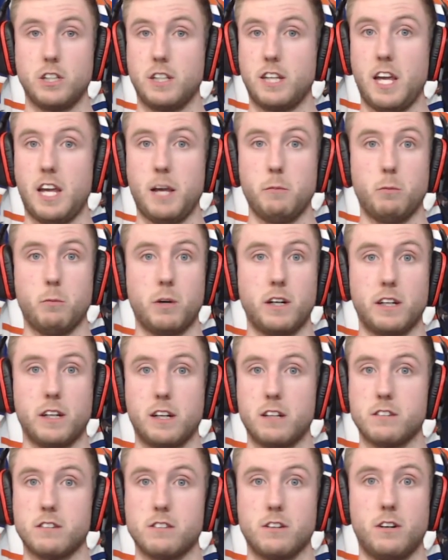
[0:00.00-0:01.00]
Game one
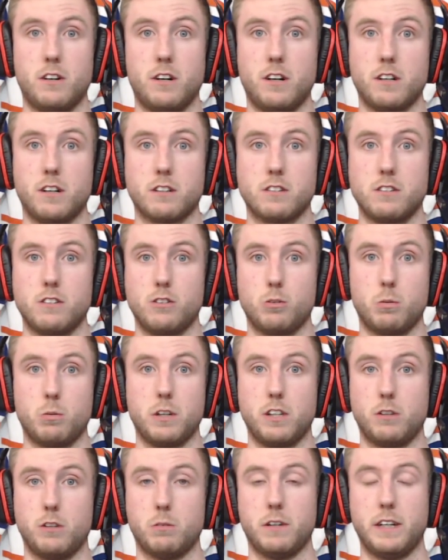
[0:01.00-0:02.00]
against the Hawks in
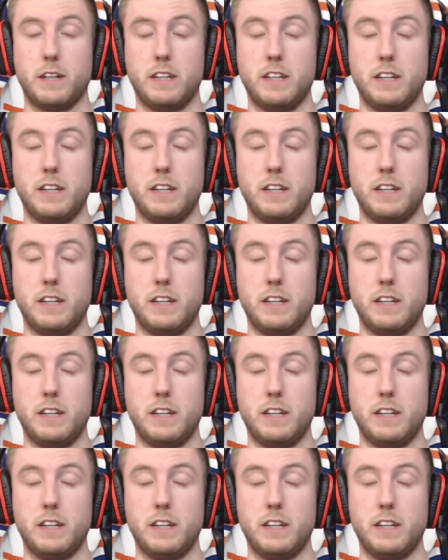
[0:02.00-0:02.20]
2020.